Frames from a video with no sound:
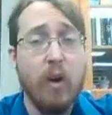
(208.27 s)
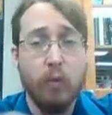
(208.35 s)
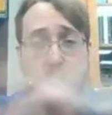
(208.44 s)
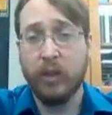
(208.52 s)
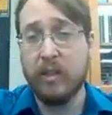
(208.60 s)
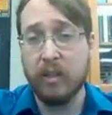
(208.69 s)

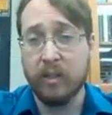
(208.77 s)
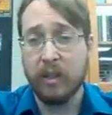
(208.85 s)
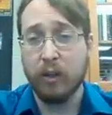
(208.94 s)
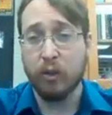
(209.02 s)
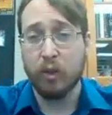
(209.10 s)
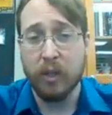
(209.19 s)
releases
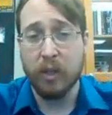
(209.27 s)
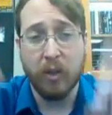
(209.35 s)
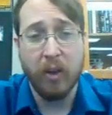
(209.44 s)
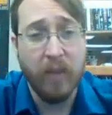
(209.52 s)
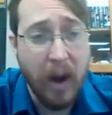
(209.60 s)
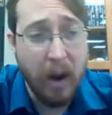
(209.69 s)
energy into
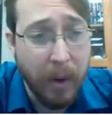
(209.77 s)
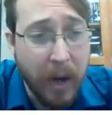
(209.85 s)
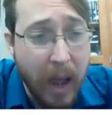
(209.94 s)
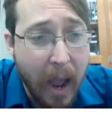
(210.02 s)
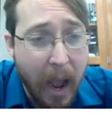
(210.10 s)
the environment.